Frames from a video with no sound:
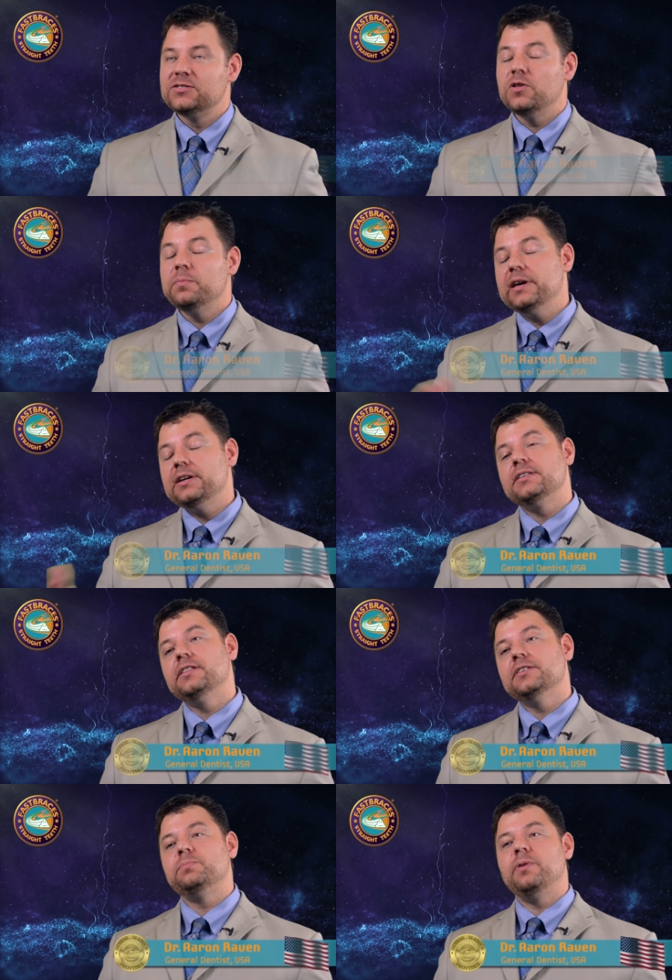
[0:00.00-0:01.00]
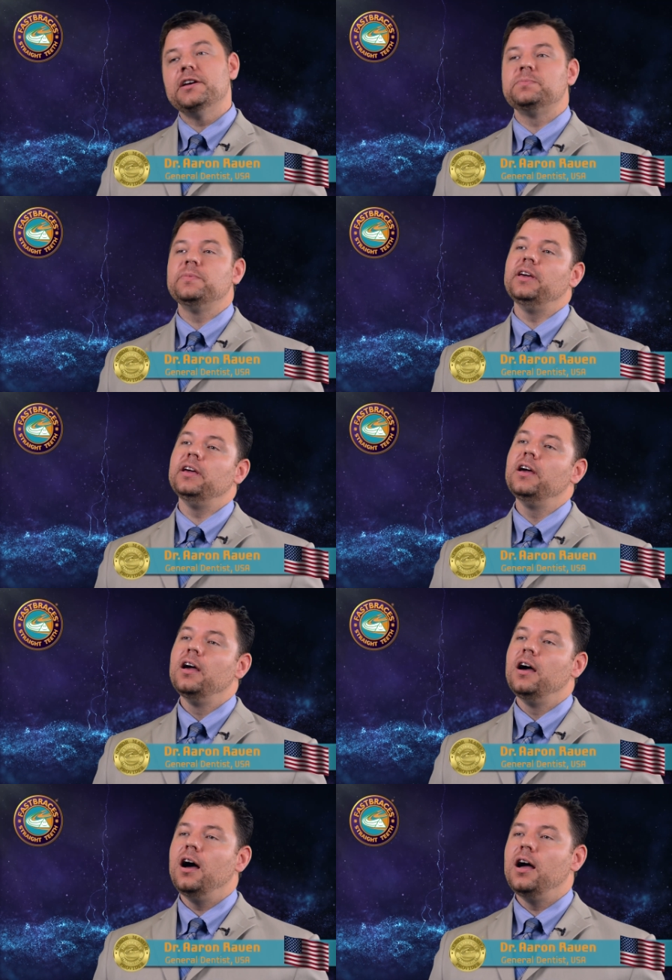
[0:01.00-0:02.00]
So the biggest thing that surprised me,
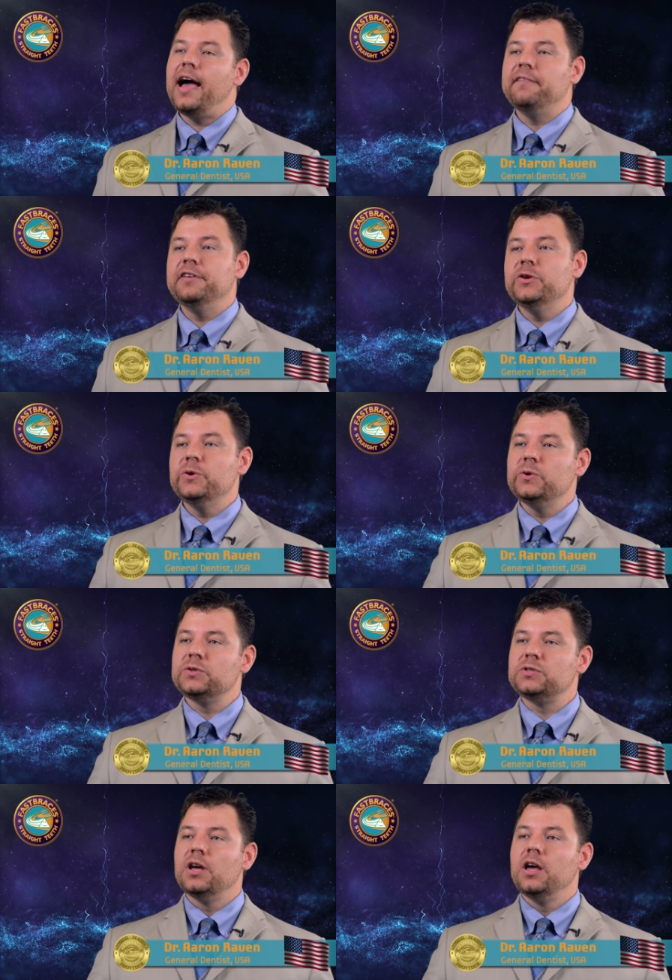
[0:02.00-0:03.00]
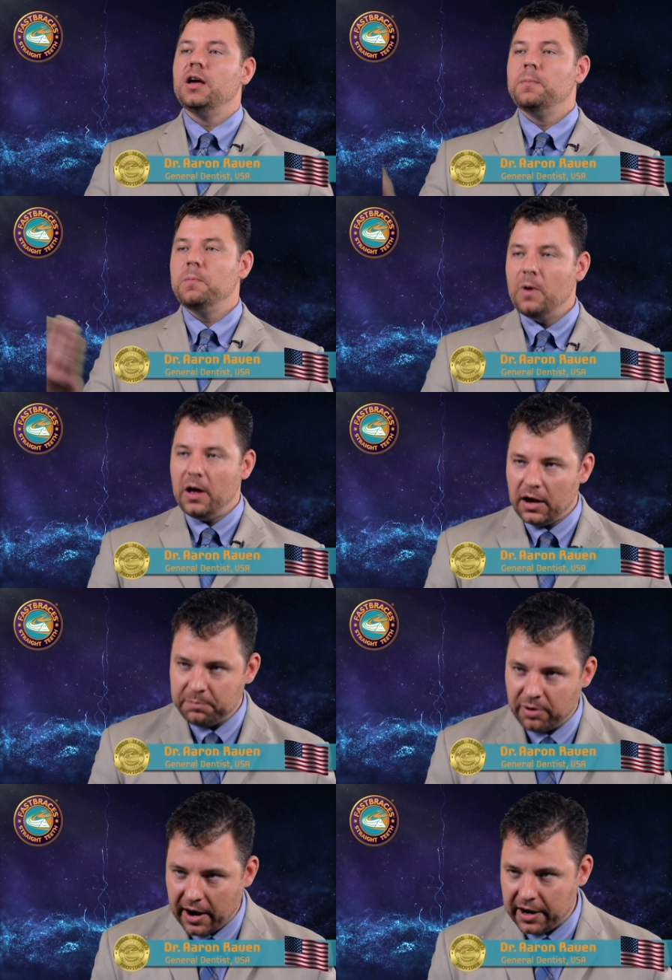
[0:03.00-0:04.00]
having used
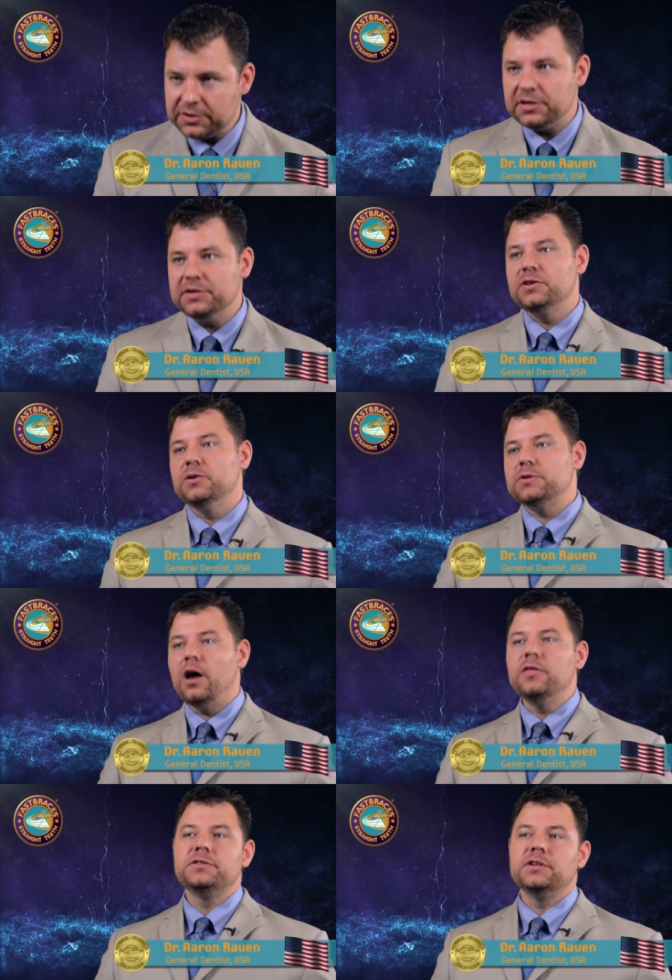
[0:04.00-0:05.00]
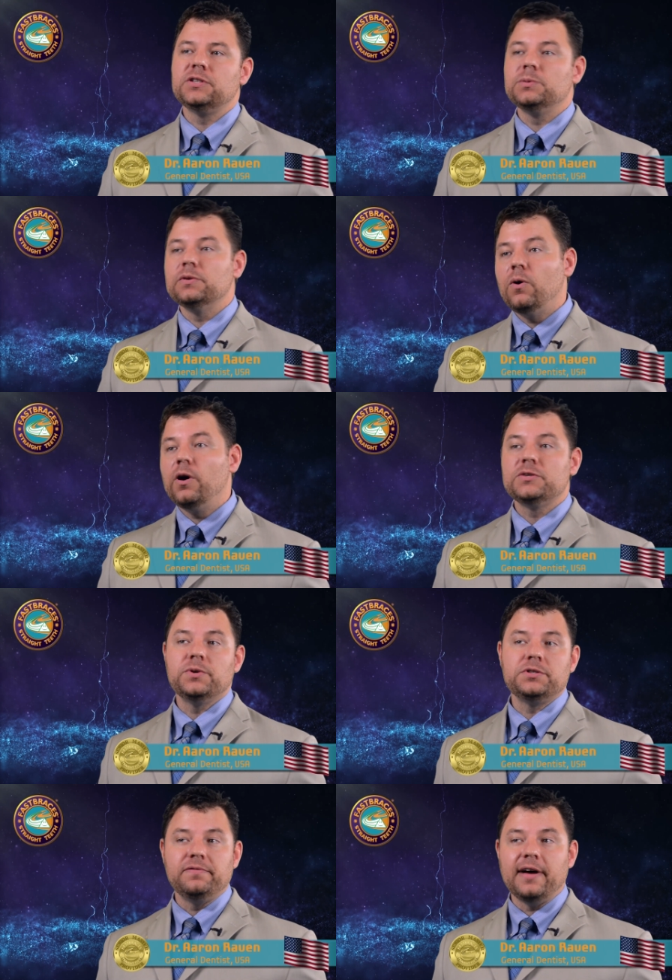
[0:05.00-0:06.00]
prior systems, other systems before I
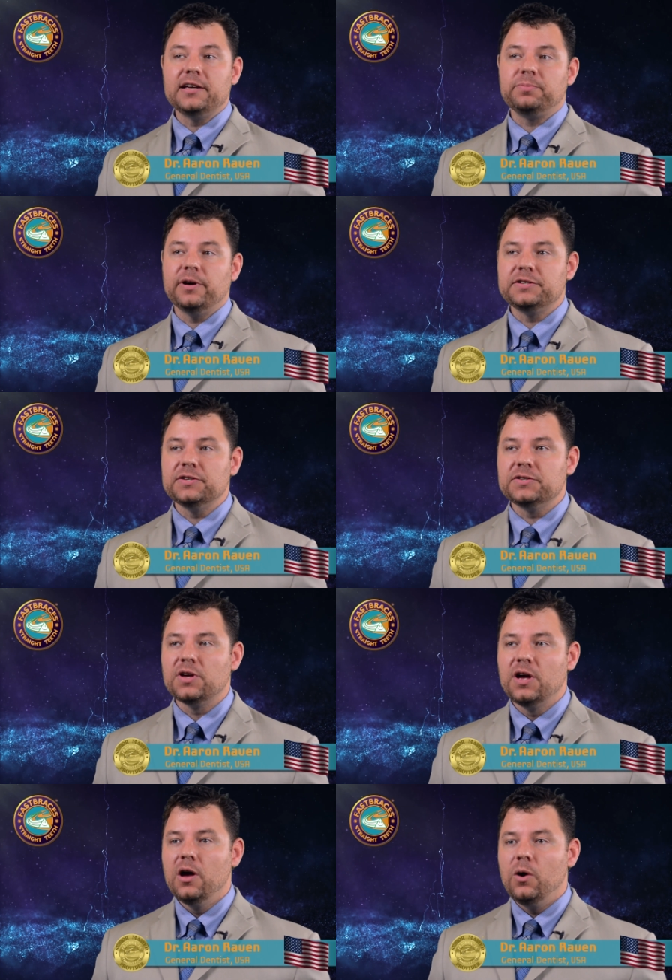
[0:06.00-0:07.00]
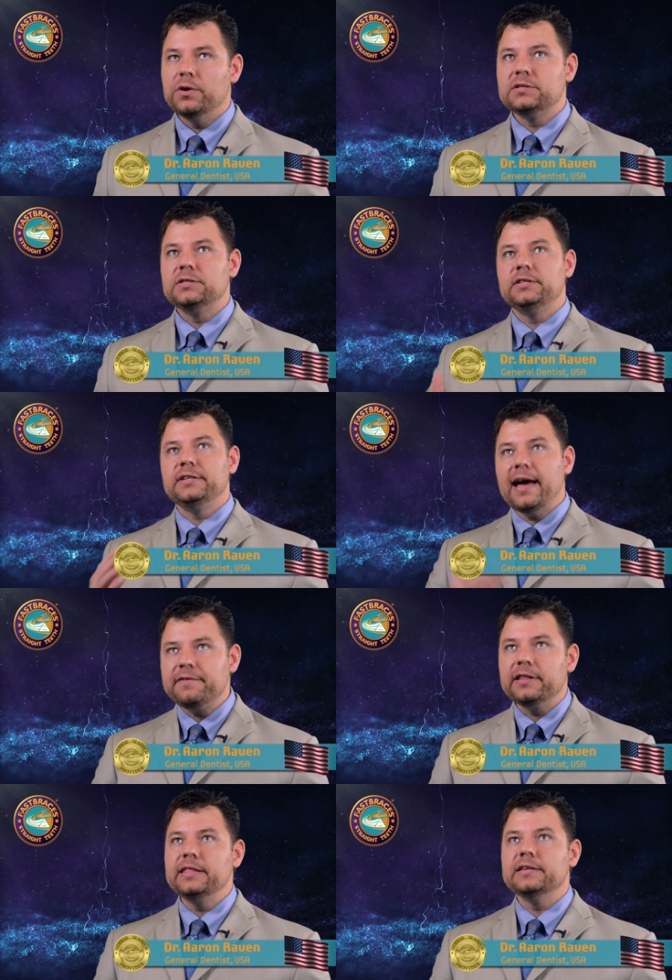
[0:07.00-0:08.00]
switched to fast braces, was
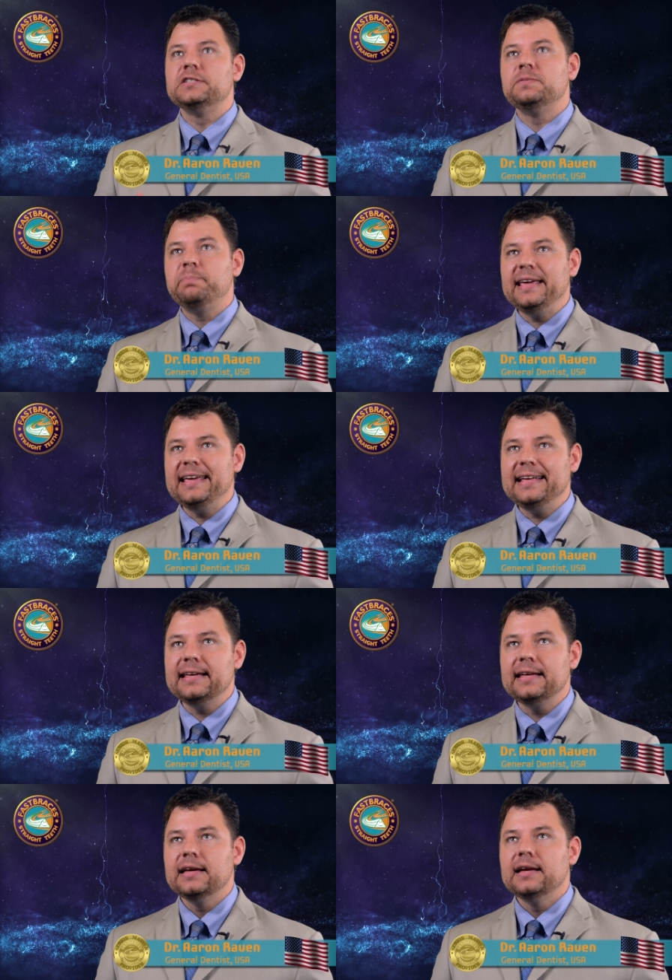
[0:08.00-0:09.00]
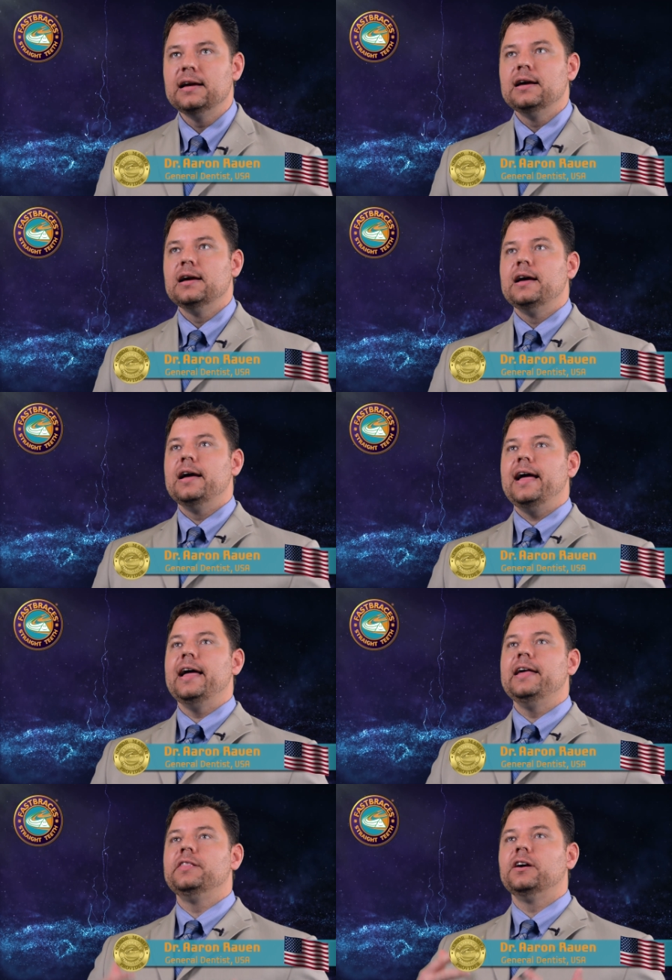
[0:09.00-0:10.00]
definitely the speed
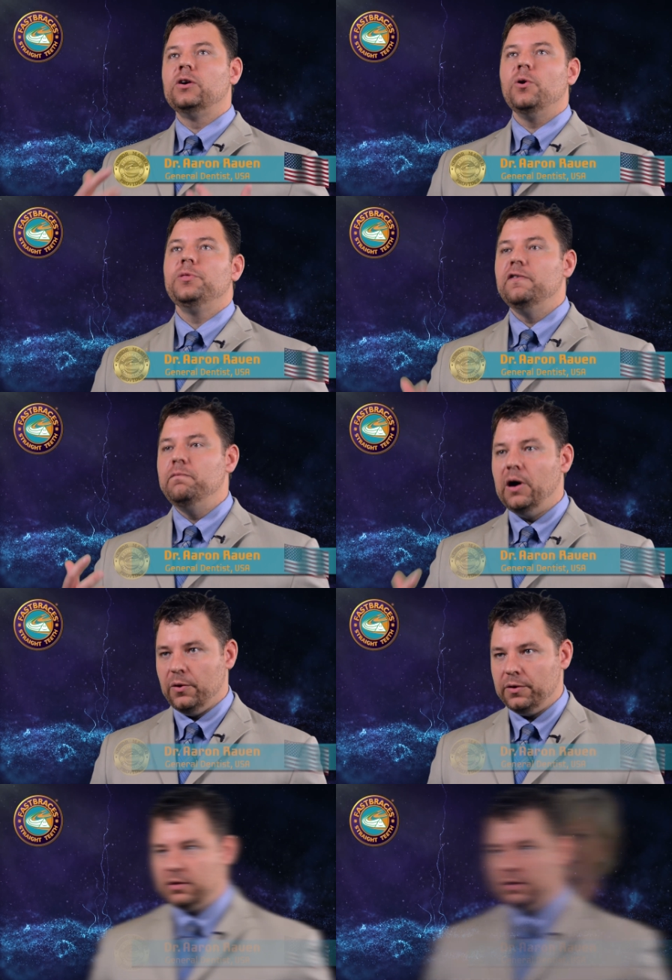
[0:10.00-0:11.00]
and the growth of bone.